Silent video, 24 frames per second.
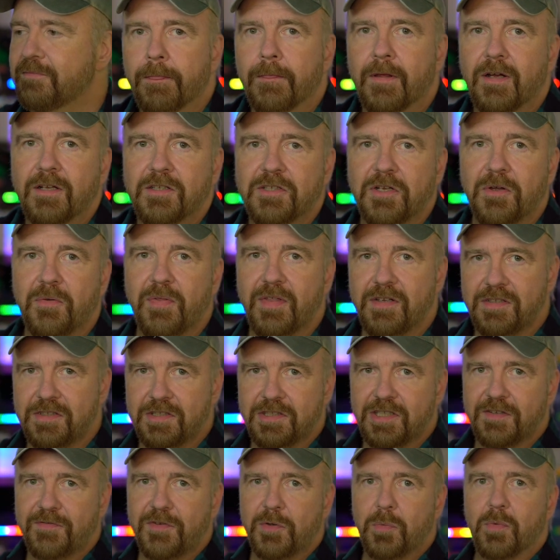So this is
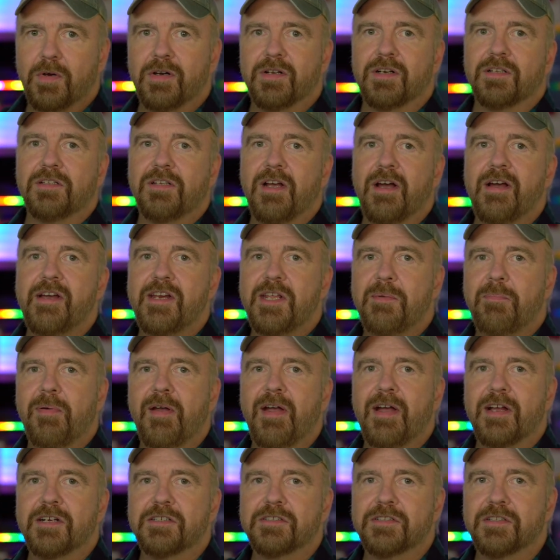if you want a tiny
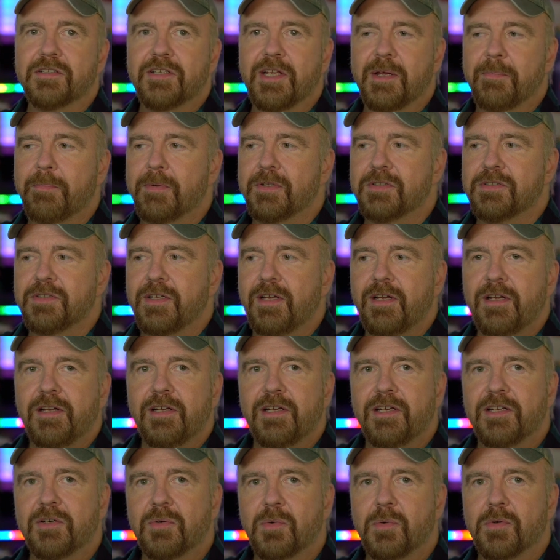patch to Tempest
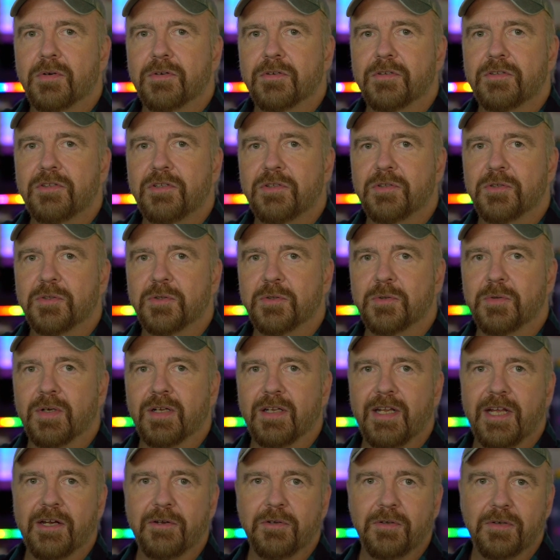in order to
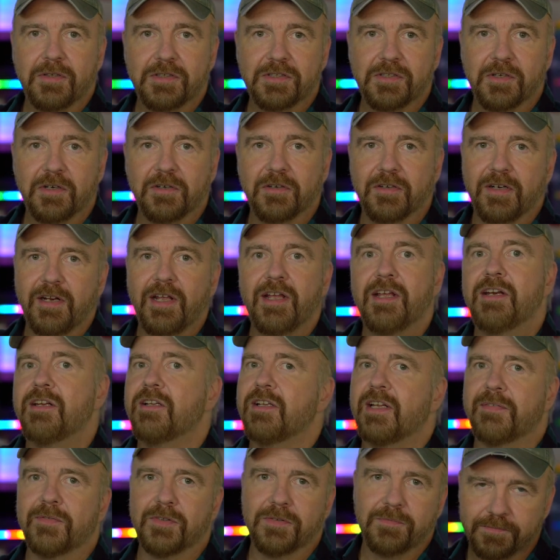allow you to start on any
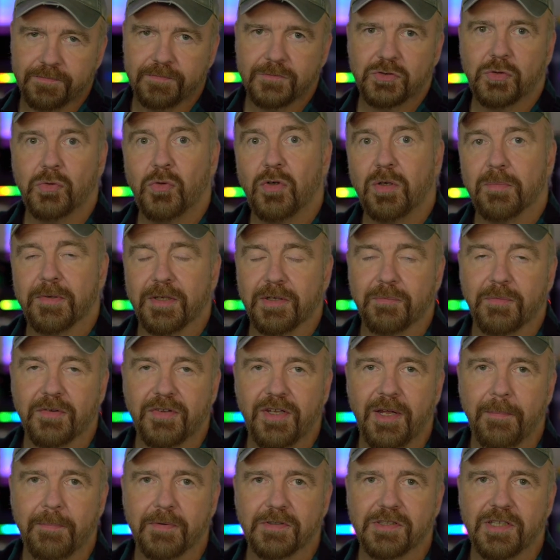level. So normally with
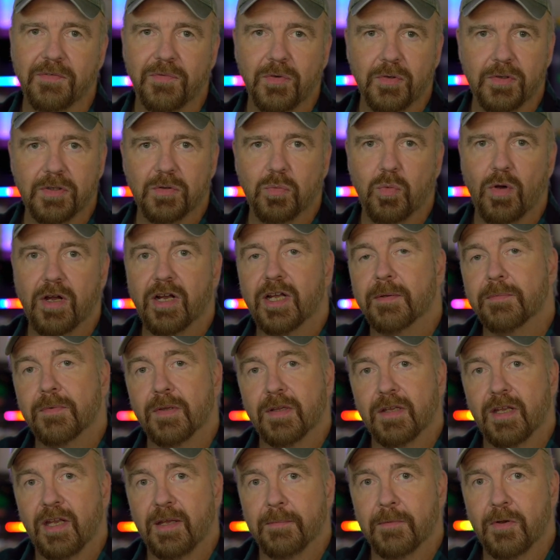Tempest, if you just walk up to the
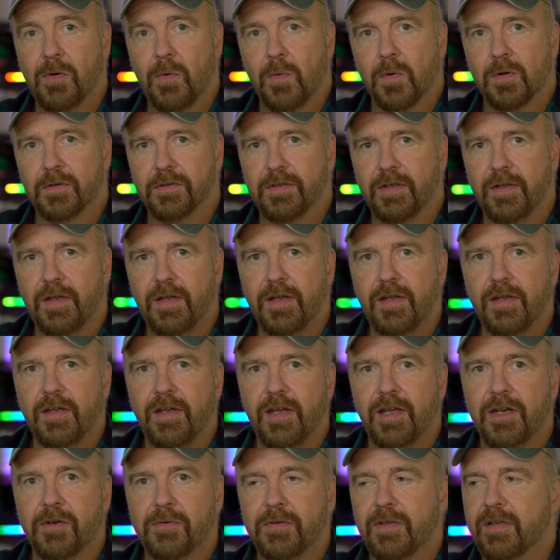game cold,
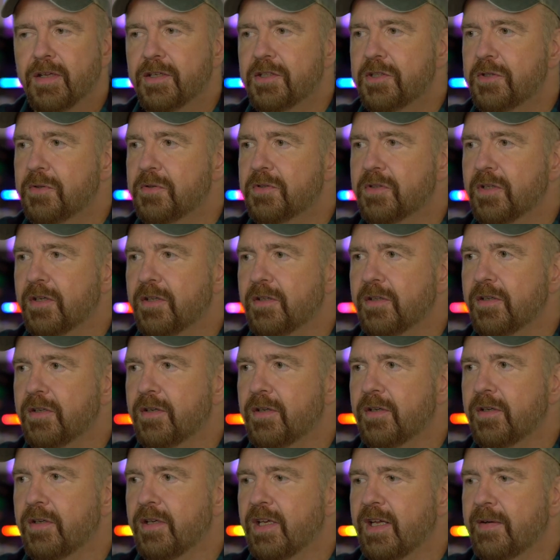it only lets you start
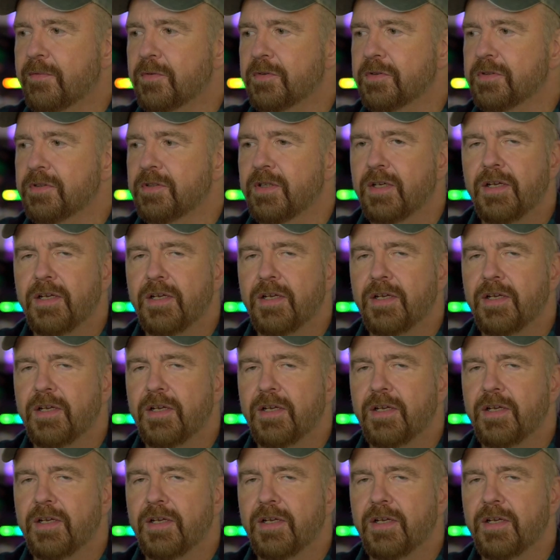on levels